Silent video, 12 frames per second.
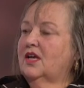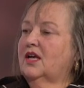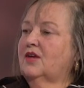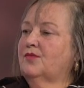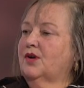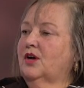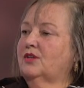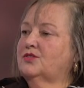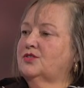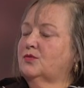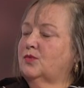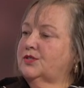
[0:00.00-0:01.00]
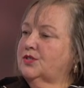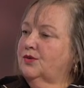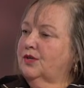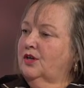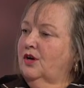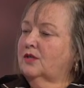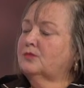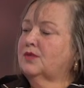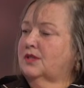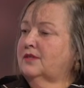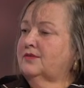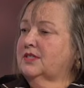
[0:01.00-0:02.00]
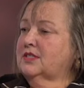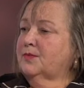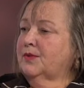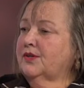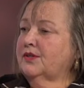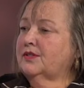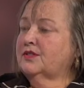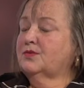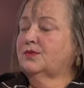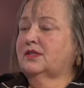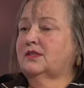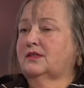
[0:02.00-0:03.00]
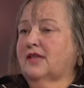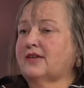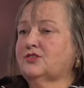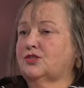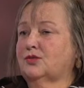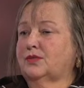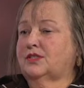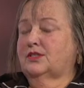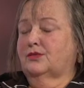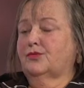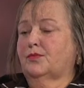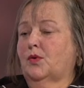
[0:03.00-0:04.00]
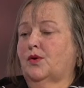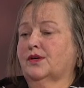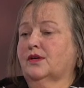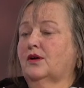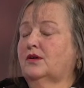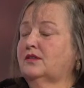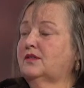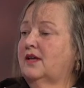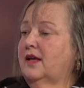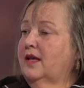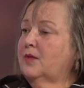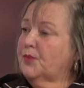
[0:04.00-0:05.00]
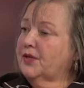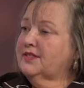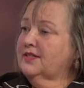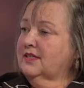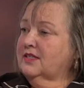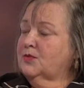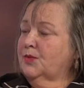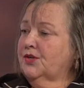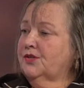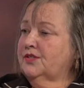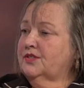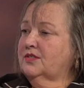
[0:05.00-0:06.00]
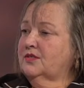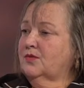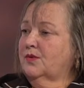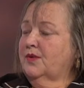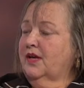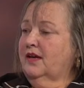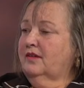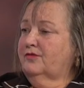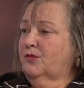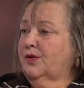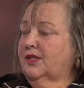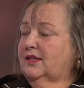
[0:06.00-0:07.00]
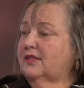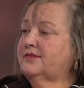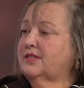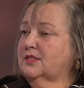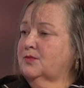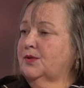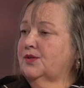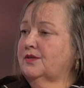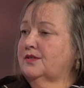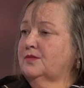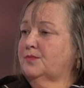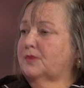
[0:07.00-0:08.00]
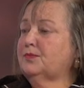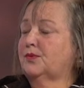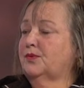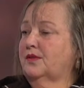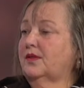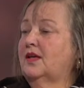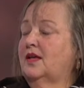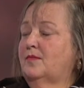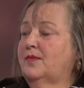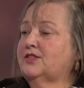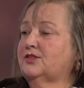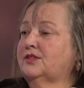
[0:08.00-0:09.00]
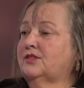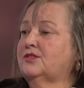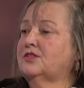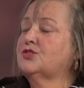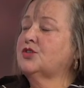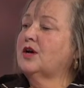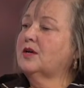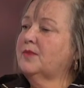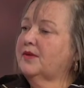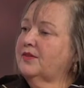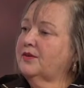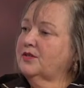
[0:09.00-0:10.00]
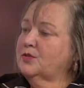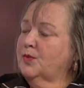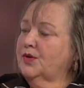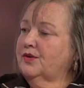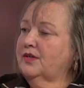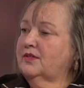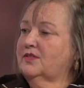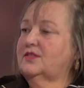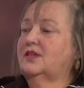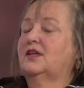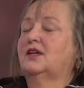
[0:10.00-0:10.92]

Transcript: in regards to what's going on with lived experience. We last year we did a report called "Embracing Experiences," where we had 40 lived experience people with mental illness talk about their experience